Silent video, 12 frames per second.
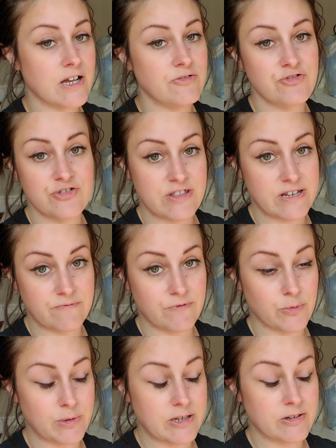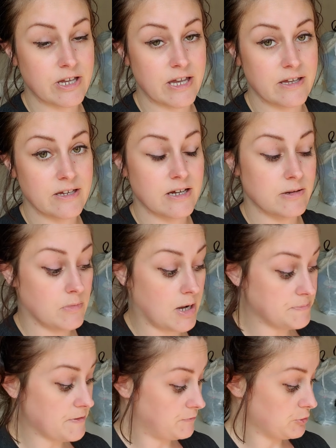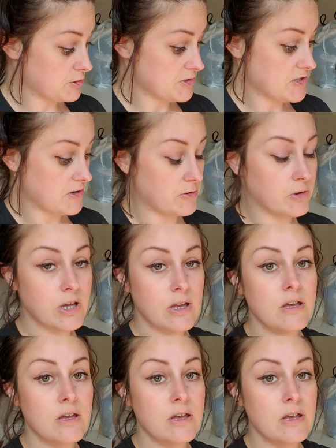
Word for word: I just didn't film it, okay? I mopped the floors though.